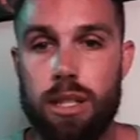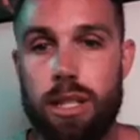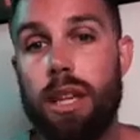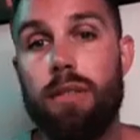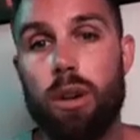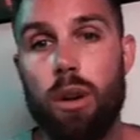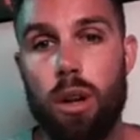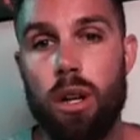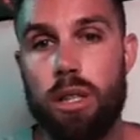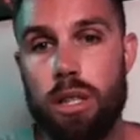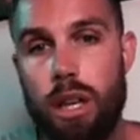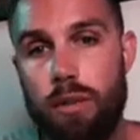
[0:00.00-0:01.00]
See if
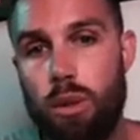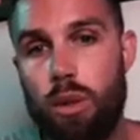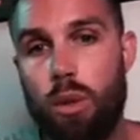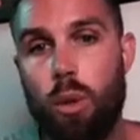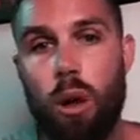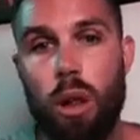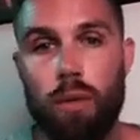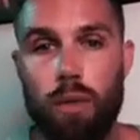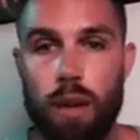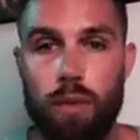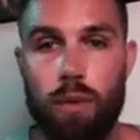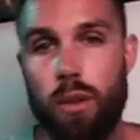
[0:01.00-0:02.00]
you do
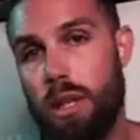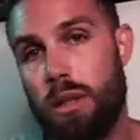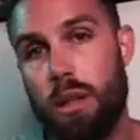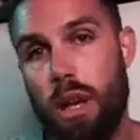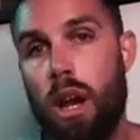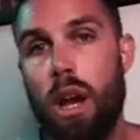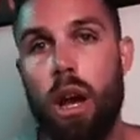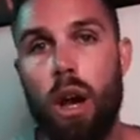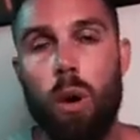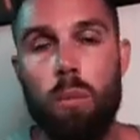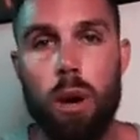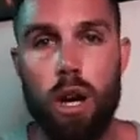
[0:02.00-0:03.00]
qualify for this
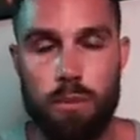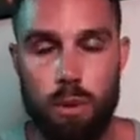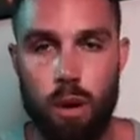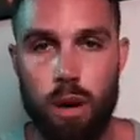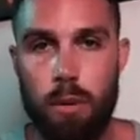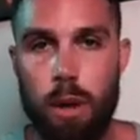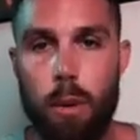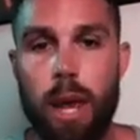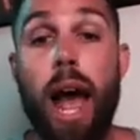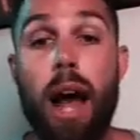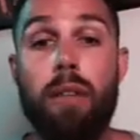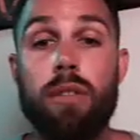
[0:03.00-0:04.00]
home buyers program that we
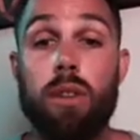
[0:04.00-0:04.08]
have.